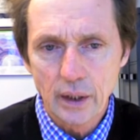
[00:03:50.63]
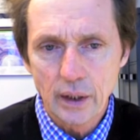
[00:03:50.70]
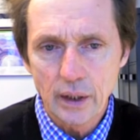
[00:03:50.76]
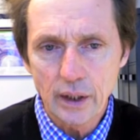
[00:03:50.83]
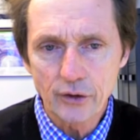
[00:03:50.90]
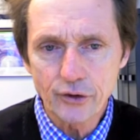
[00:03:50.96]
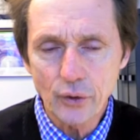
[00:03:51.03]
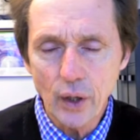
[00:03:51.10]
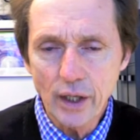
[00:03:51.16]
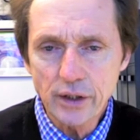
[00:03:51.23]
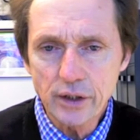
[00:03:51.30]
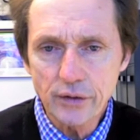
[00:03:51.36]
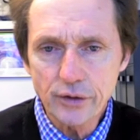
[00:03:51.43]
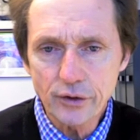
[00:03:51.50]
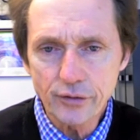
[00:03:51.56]
And so I
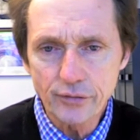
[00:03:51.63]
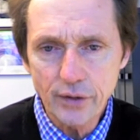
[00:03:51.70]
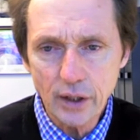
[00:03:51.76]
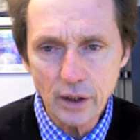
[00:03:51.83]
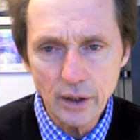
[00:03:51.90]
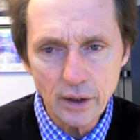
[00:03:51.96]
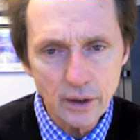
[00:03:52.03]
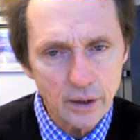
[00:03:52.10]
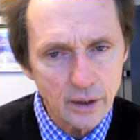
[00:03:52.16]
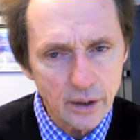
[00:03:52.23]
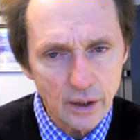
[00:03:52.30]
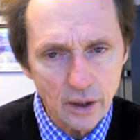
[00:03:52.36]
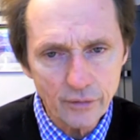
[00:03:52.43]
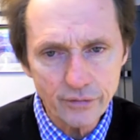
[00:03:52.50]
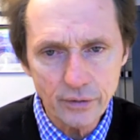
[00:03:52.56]
did this very
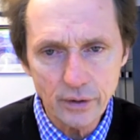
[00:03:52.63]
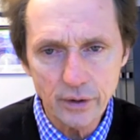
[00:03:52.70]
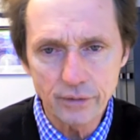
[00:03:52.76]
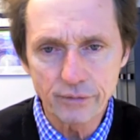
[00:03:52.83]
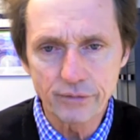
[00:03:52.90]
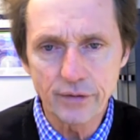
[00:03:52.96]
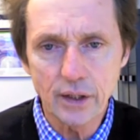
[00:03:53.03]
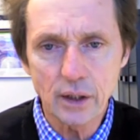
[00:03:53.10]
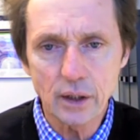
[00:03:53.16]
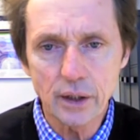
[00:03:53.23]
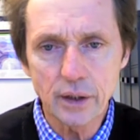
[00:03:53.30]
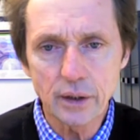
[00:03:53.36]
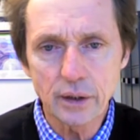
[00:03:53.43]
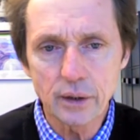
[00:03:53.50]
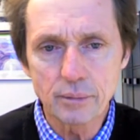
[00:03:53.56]
carefully and
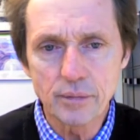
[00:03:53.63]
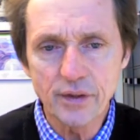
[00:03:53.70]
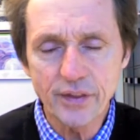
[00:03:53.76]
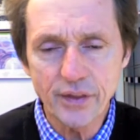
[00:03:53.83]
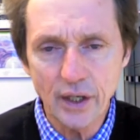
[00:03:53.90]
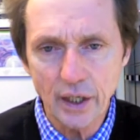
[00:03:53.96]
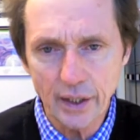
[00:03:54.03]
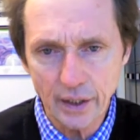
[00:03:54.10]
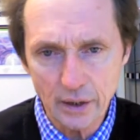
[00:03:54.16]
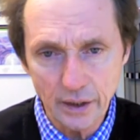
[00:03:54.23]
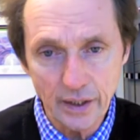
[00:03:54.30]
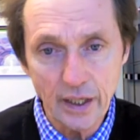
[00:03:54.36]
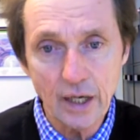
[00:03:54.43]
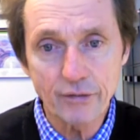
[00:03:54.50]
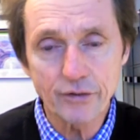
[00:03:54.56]
very
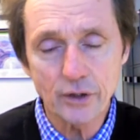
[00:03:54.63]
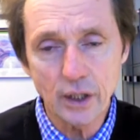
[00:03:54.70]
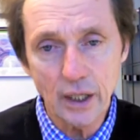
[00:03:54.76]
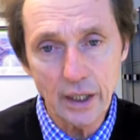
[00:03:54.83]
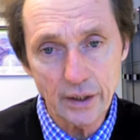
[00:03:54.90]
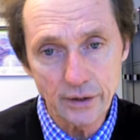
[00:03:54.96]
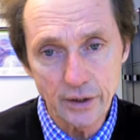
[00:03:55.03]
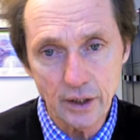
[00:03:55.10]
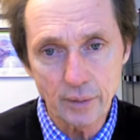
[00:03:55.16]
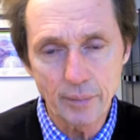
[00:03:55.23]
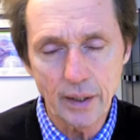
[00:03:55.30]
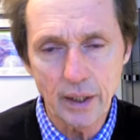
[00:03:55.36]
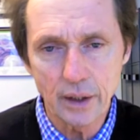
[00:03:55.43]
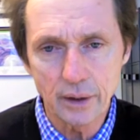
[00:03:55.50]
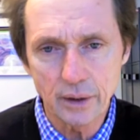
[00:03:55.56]
methodically after I had done
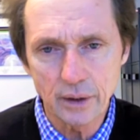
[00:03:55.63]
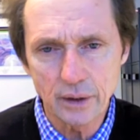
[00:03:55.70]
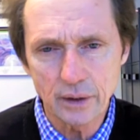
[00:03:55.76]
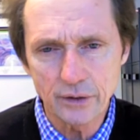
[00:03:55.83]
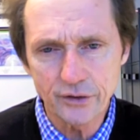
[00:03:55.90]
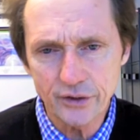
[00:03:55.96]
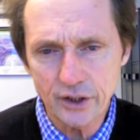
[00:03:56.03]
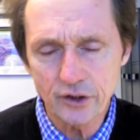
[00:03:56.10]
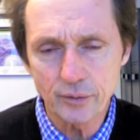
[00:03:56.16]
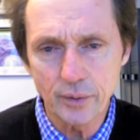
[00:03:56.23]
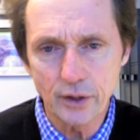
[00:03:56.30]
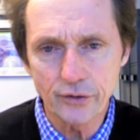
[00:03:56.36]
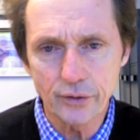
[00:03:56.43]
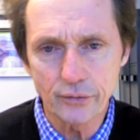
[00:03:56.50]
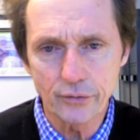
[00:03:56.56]
about uh, six
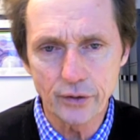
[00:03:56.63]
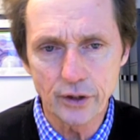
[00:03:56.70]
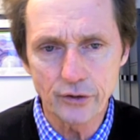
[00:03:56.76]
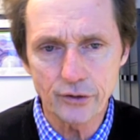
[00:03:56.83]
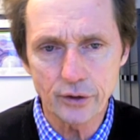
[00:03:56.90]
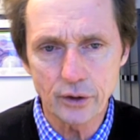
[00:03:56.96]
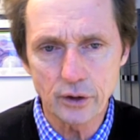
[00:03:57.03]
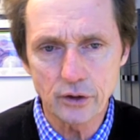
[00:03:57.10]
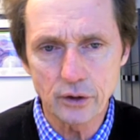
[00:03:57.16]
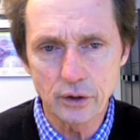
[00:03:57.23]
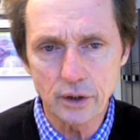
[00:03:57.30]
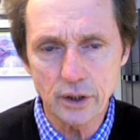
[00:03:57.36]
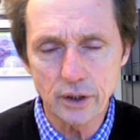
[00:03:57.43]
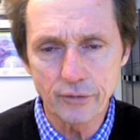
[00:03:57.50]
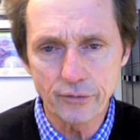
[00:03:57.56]
months of research,
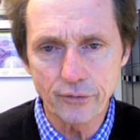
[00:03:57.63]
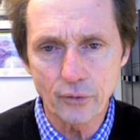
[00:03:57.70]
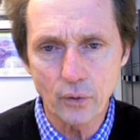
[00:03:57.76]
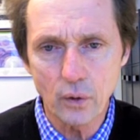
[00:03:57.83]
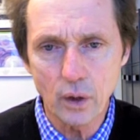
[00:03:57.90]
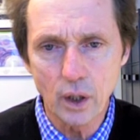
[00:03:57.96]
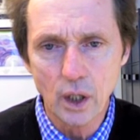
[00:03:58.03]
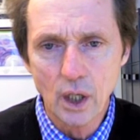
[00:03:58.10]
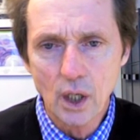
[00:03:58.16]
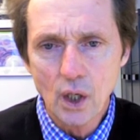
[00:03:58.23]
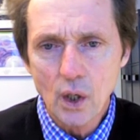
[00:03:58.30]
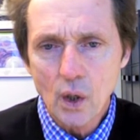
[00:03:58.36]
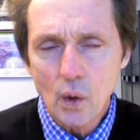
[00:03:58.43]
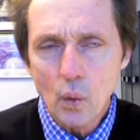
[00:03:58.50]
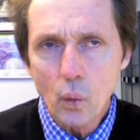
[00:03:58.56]
looking for
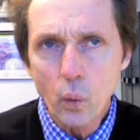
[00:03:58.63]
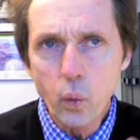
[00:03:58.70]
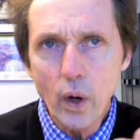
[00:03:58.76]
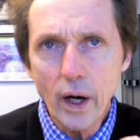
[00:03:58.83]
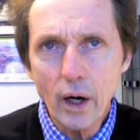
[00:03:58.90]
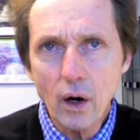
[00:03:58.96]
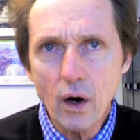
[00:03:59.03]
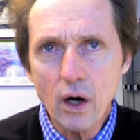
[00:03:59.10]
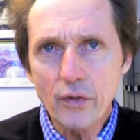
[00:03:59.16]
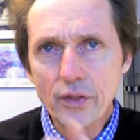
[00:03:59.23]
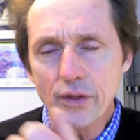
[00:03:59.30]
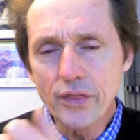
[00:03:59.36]
where are the